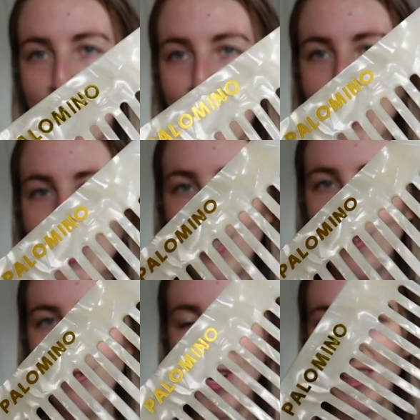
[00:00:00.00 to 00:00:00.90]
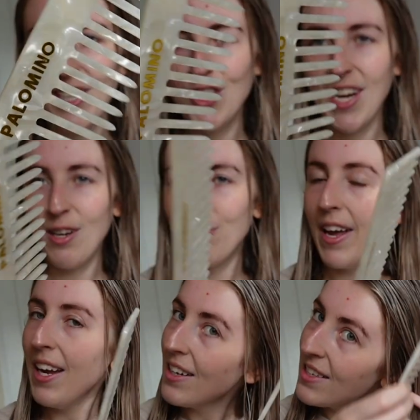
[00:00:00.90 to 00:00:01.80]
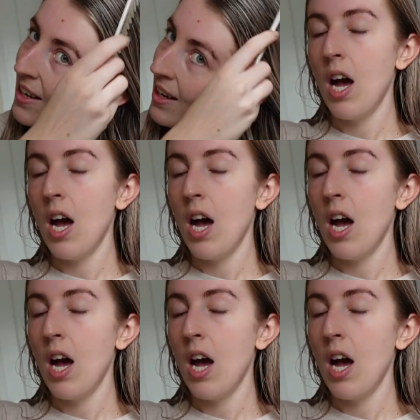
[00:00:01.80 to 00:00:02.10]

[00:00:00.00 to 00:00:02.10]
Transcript: I really love like the shell effect.